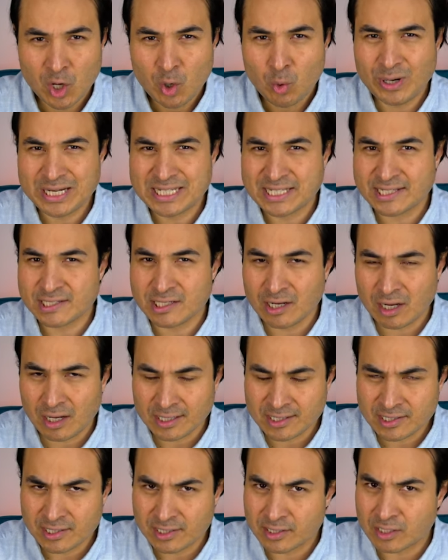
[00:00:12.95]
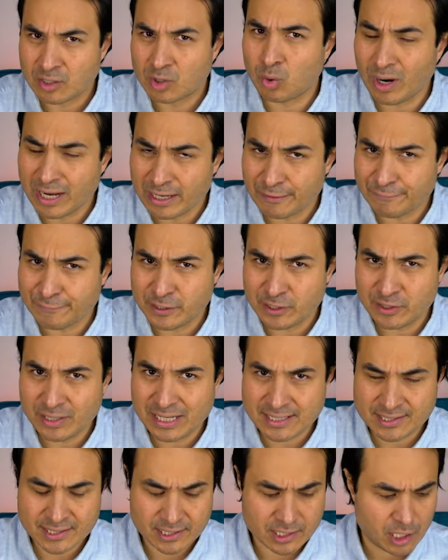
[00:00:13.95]
We started quite a few
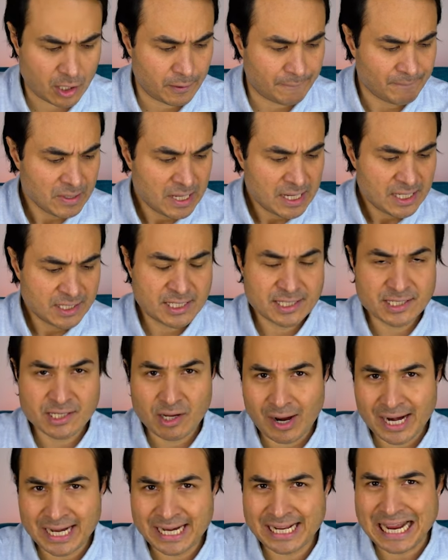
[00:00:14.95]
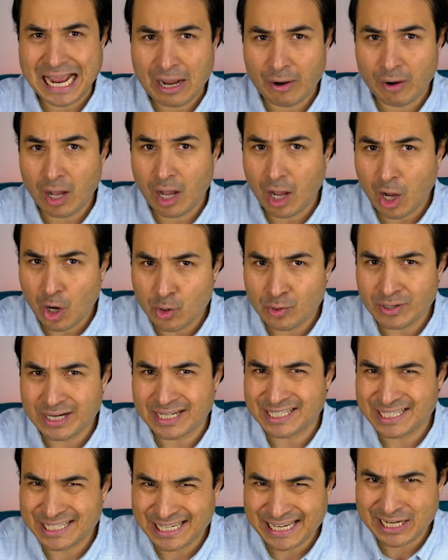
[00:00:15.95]
years ago designing our own
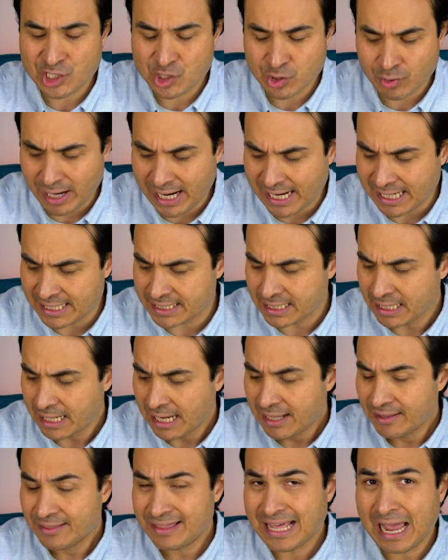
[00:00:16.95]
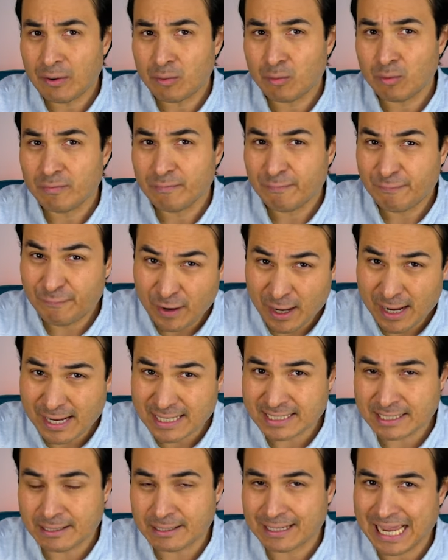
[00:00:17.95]
tea trays that
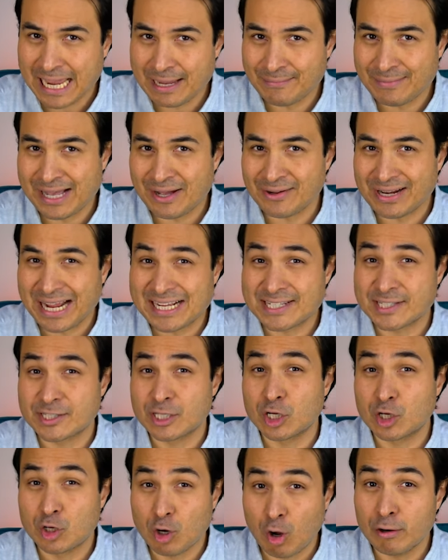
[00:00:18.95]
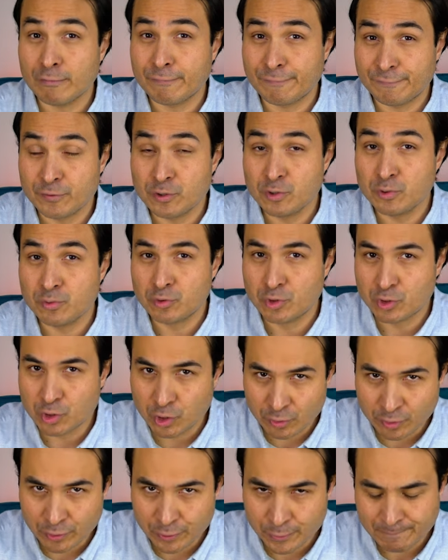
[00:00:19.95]
first came out as the Gong Fu
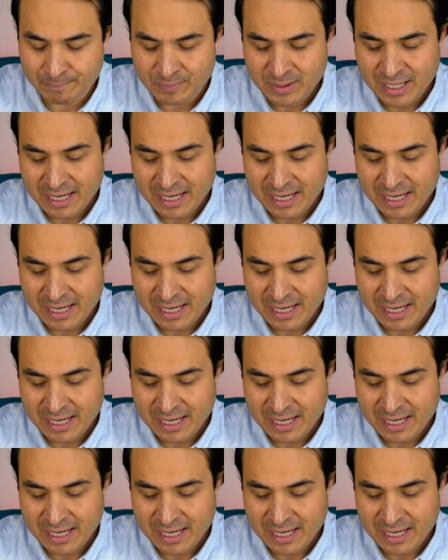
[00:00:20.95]
Guru.